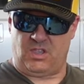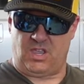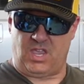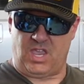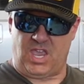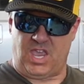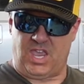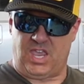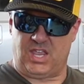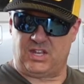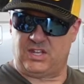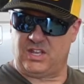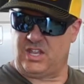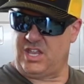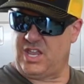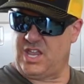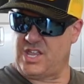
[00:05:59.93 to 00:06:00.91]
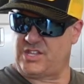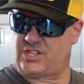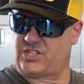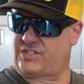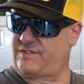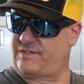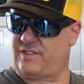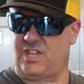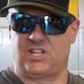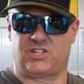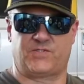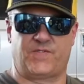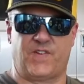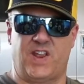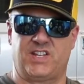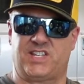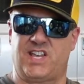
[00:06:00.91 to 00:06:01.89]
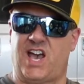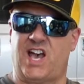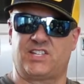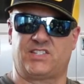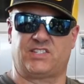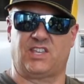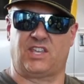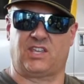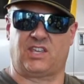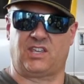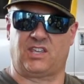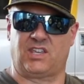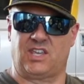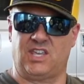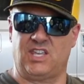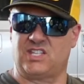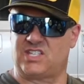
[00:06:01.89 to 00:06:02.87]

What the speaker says: and it's fantastic. It's